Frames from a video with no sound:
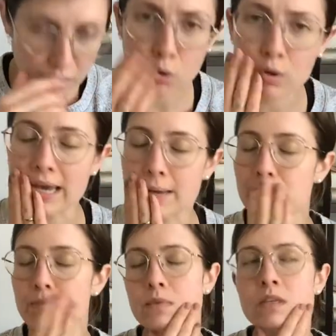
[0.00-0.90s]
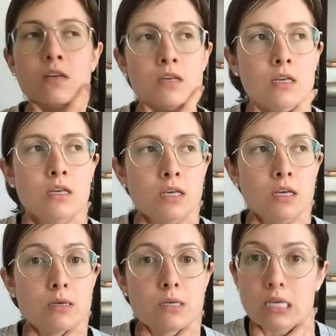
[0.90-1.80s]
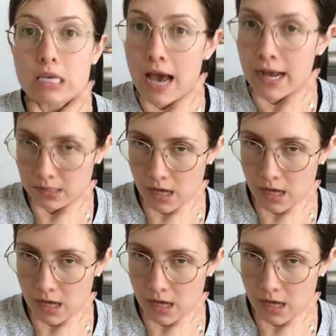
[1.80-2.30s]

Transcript: Okay. Yes,